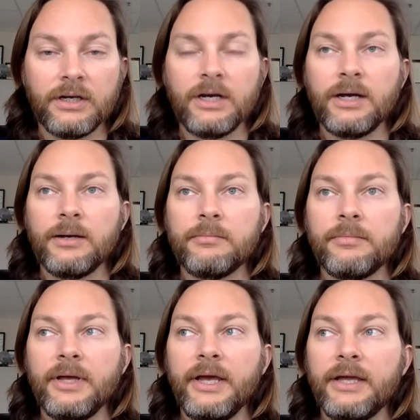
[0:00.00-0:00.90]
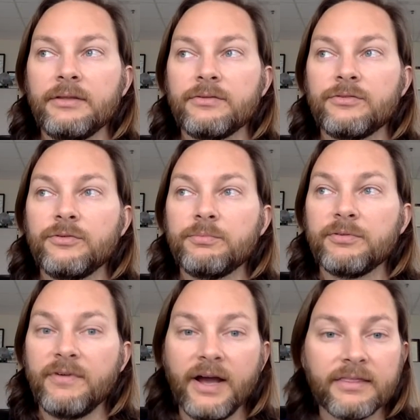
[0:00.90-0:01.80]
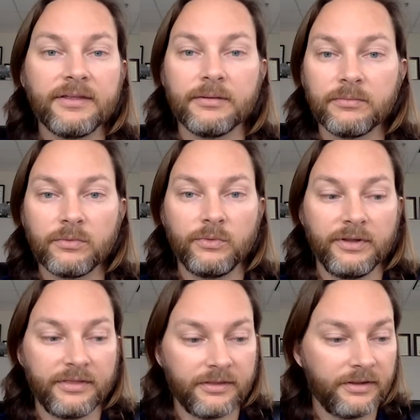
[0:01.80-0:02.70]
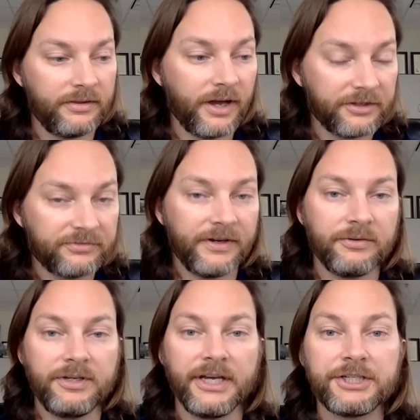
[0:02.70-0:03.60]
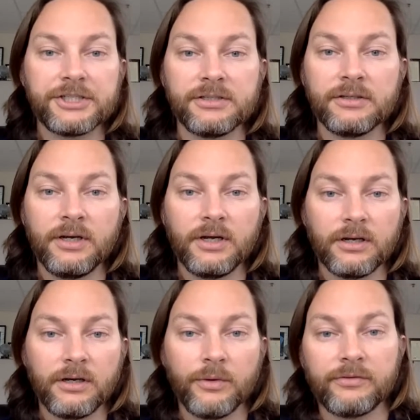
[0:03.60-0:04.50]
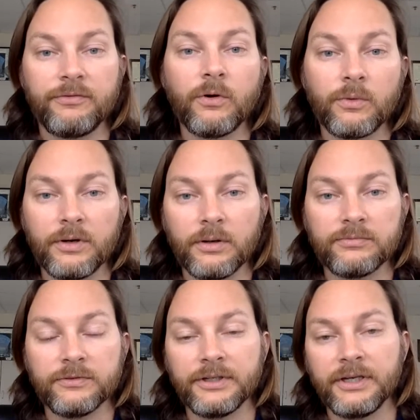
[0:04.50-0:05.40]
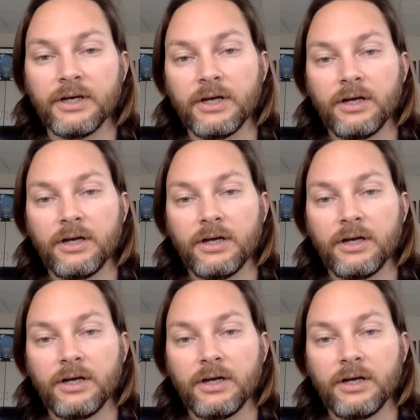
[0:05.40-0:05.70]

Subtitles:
and to provide them with a nice foundation going forward, hopefully,